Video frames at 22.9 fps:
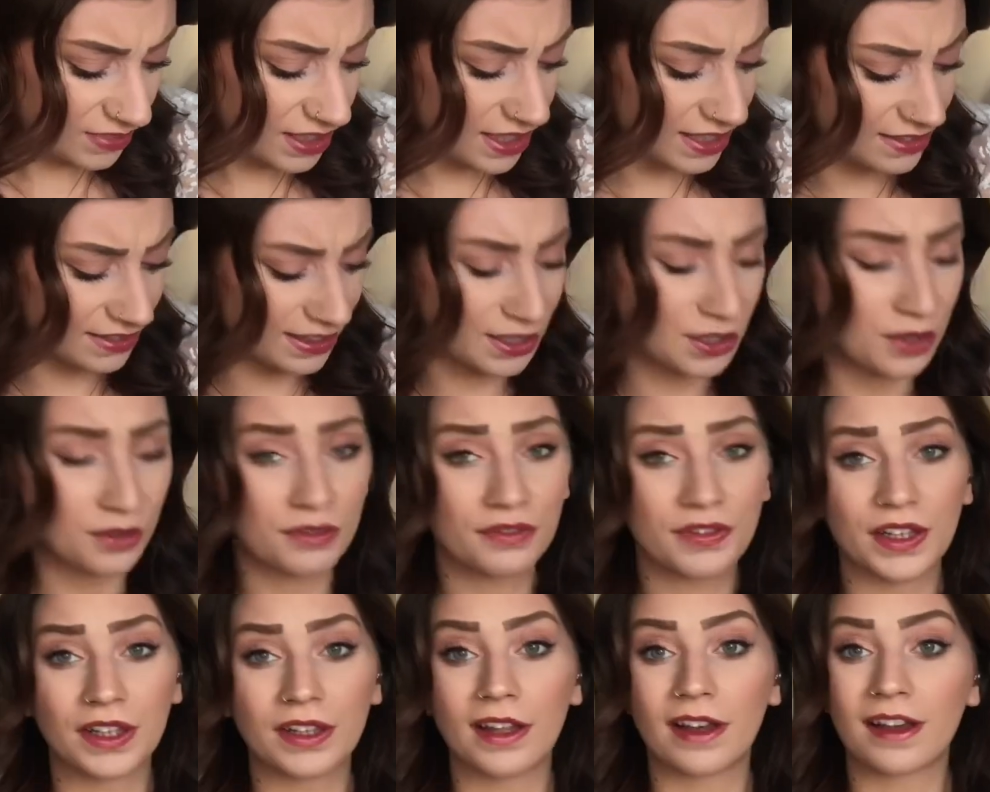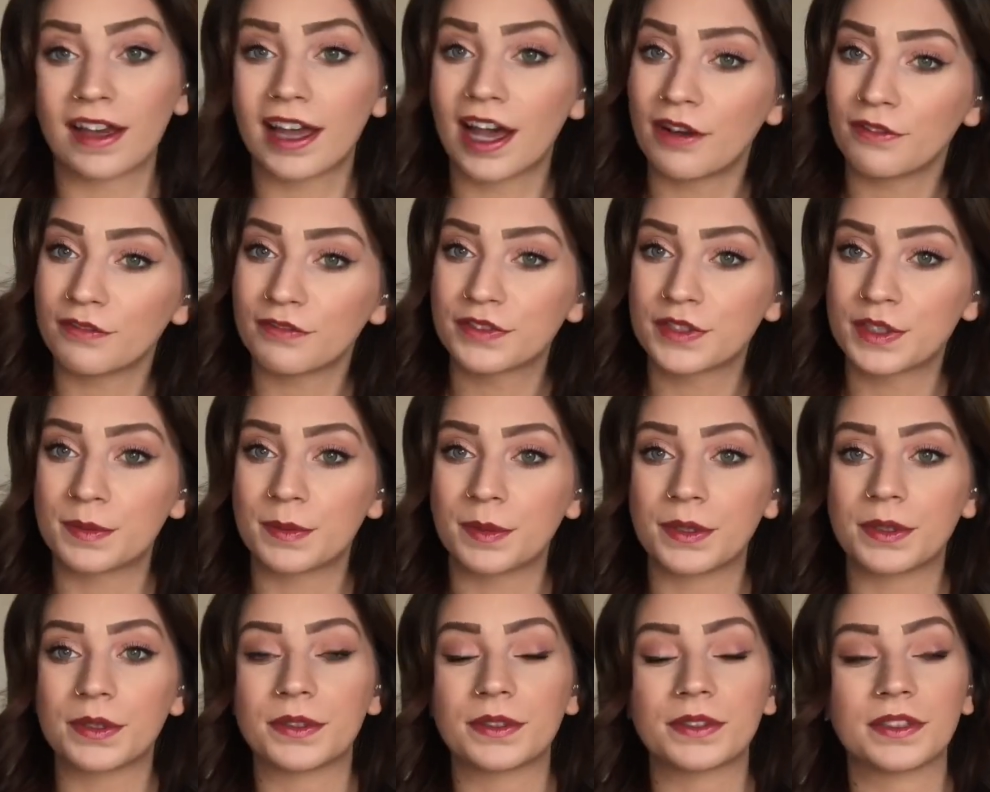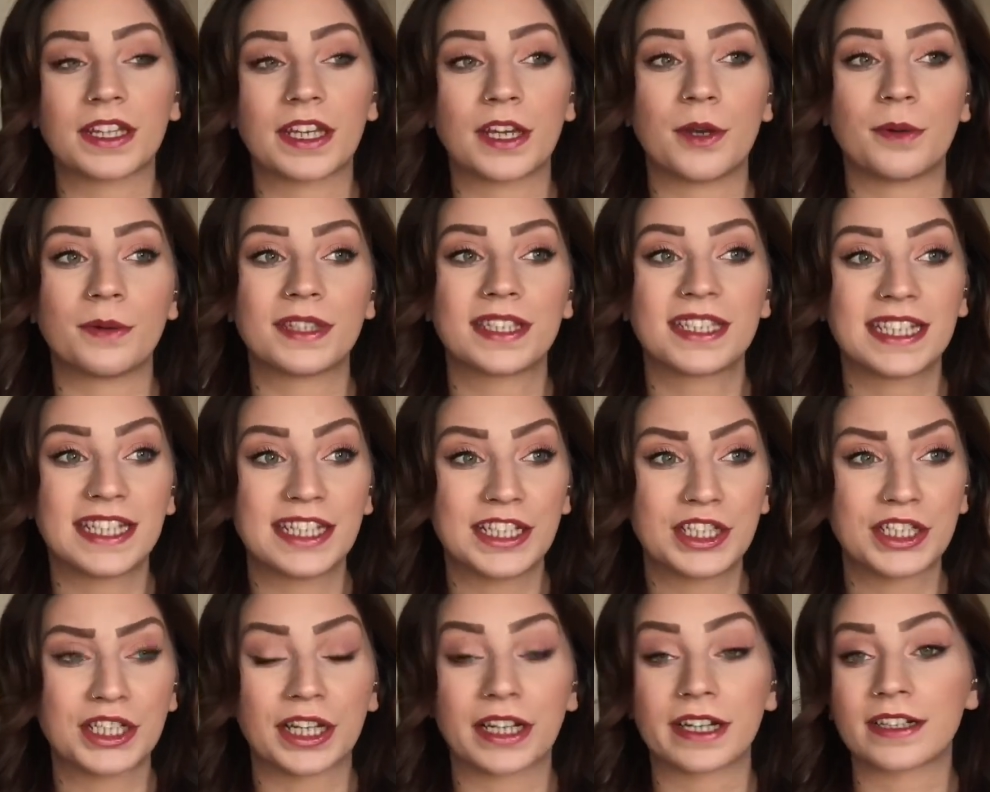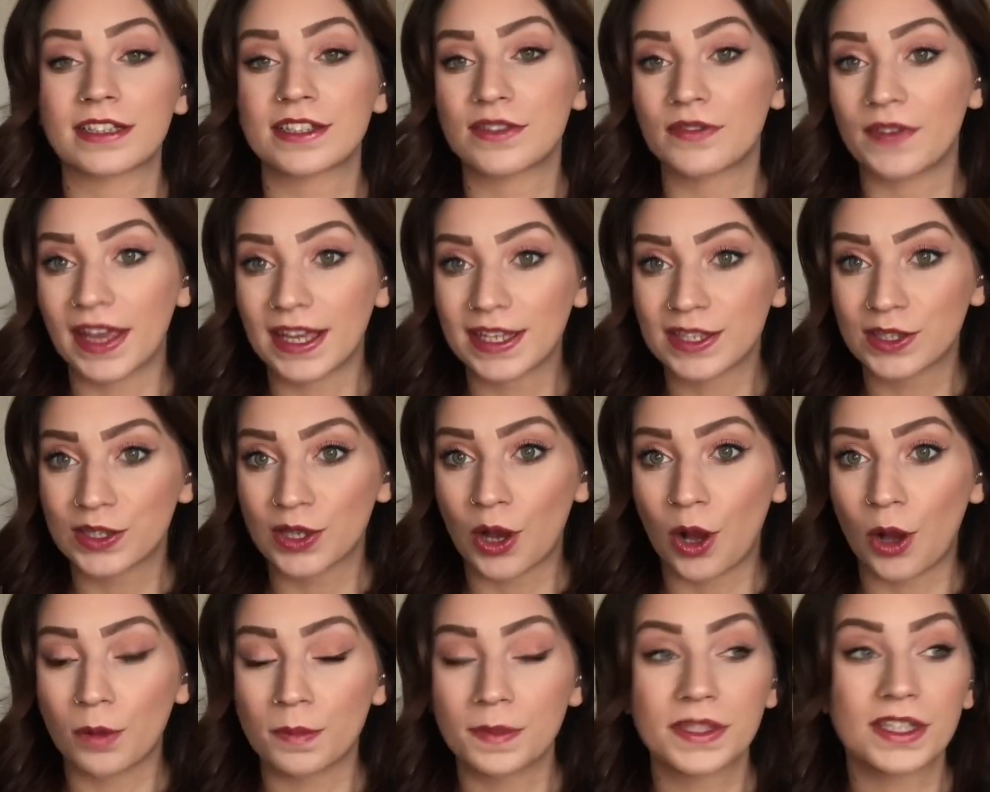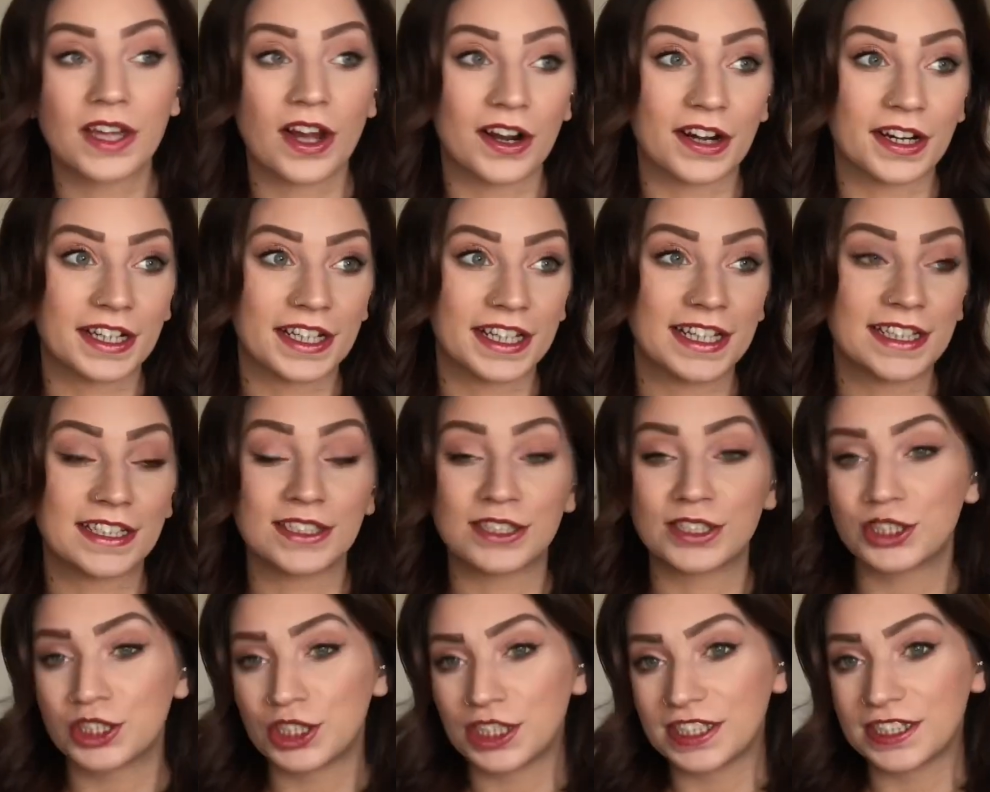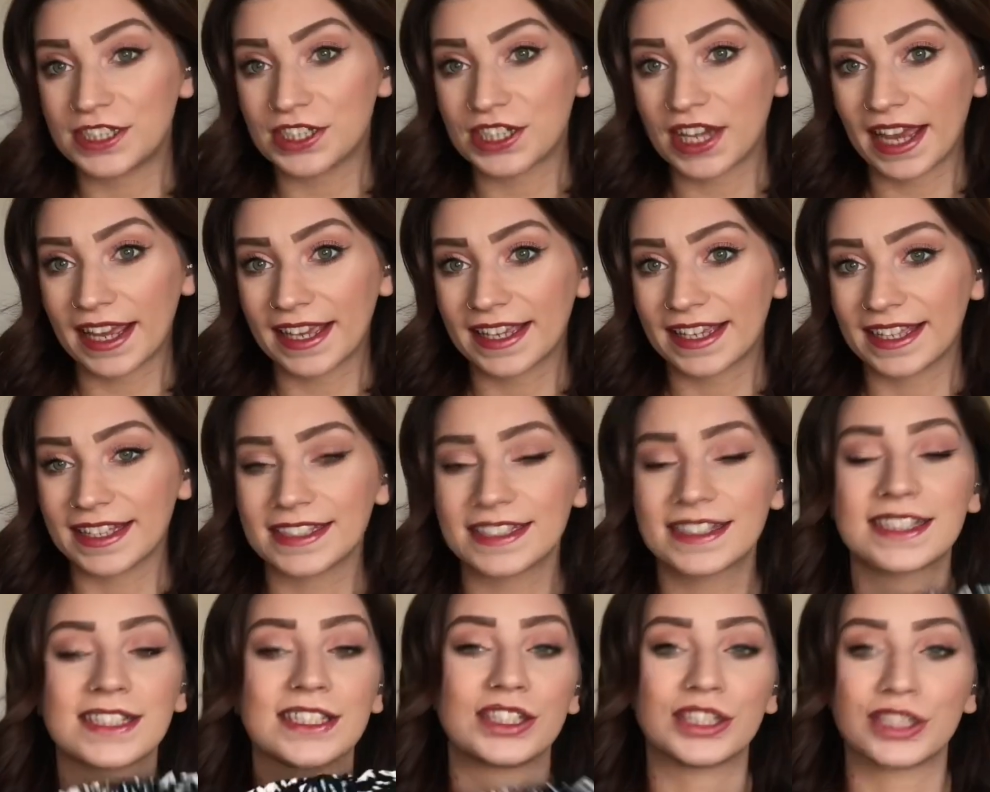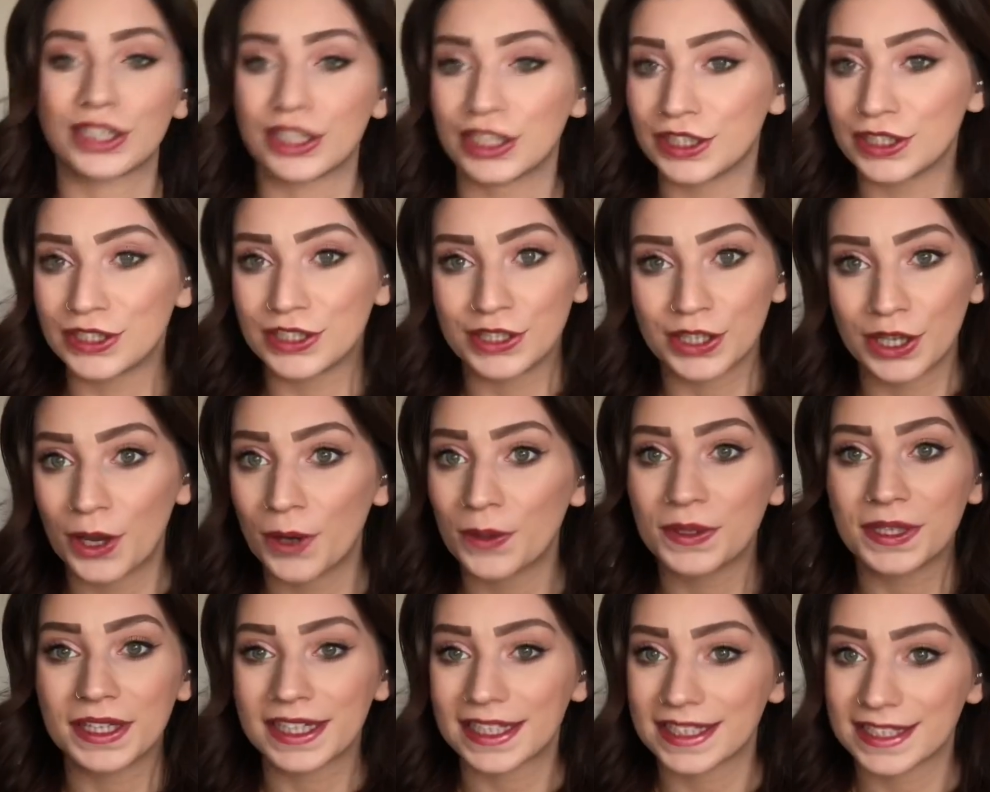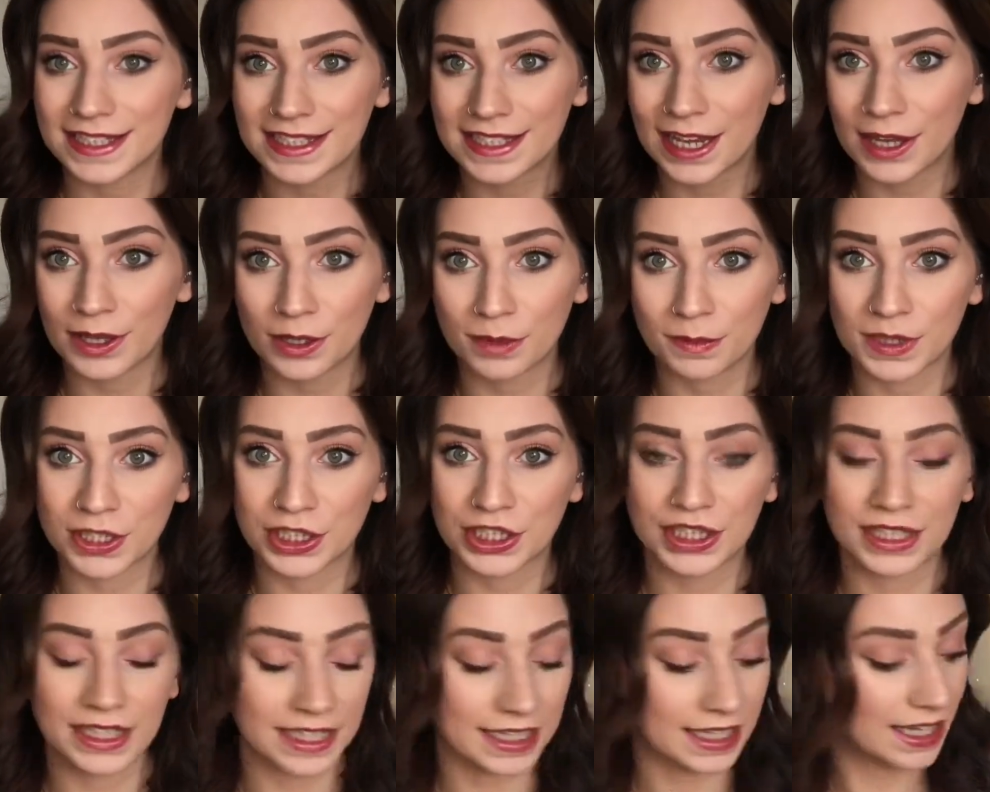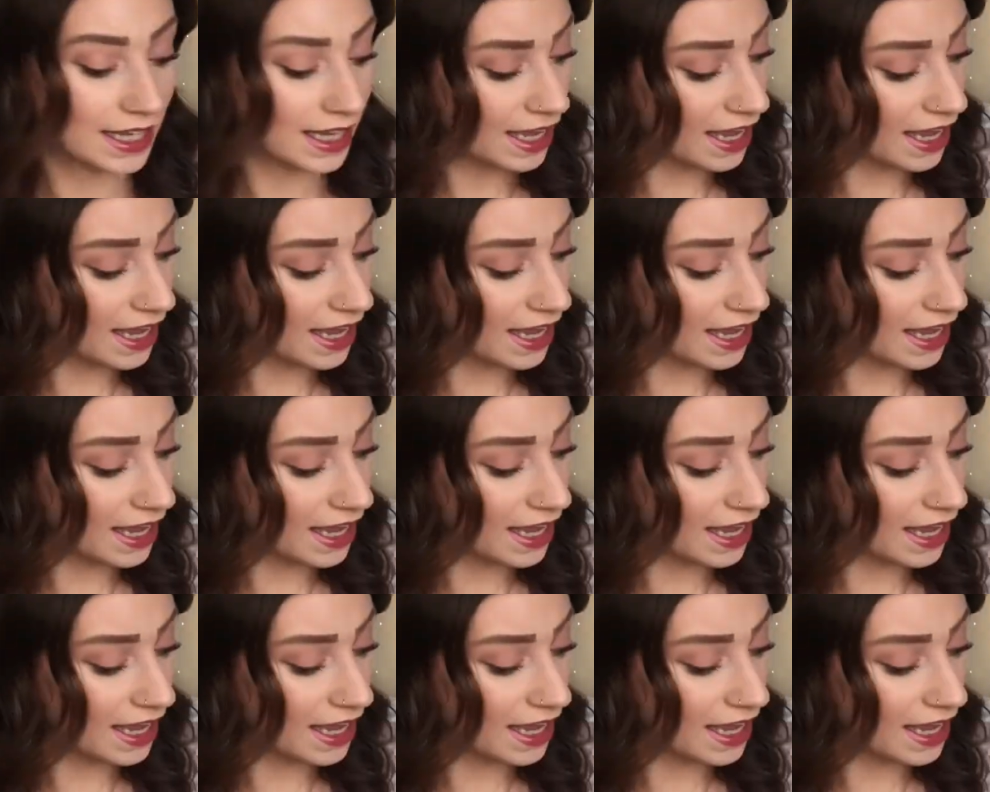They don't feel uncomfortable. They go with t-shirts, vest tops, cardigans, jean jackets. You're good to go. You can style them as you like.